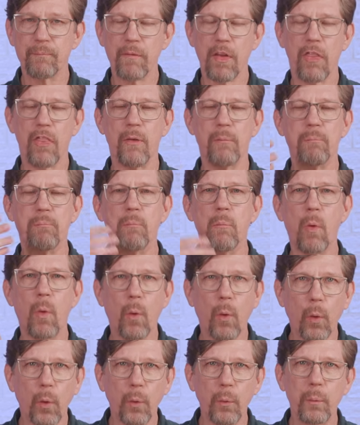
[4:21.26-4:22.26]
The
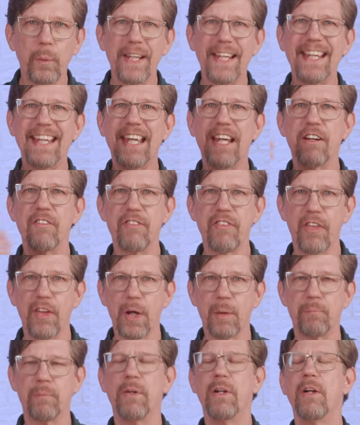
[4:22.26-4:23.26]
more we give
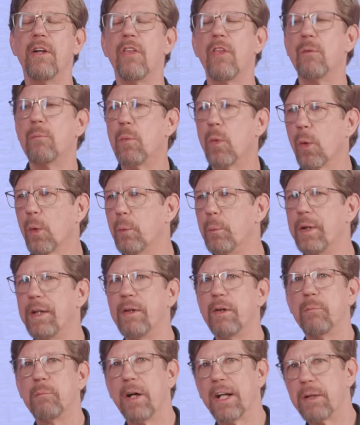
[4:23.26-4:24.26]
them, the more
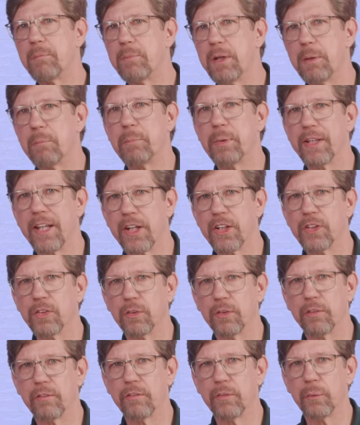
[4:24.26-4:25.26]
we might be
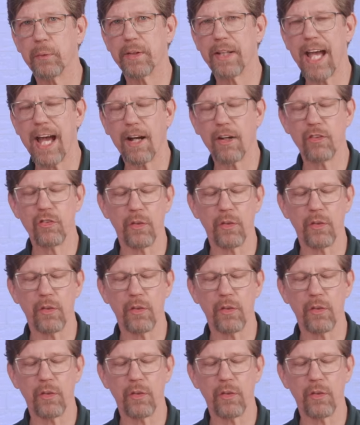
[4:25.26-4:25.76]
potential to attack.